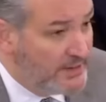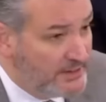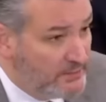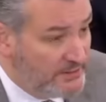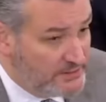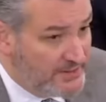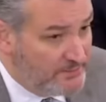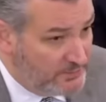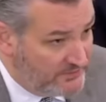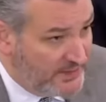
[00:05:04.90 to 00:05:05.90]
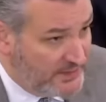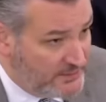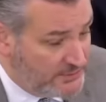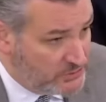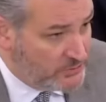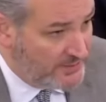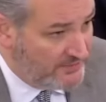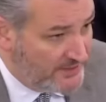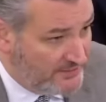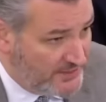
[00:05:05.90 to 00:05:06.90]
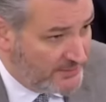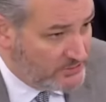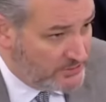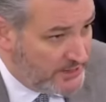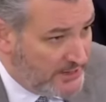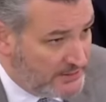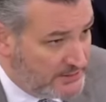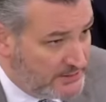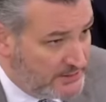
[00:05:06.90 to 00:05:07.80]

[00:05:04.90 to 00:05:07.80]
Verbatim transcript: writing whether they provided those 25 names or not,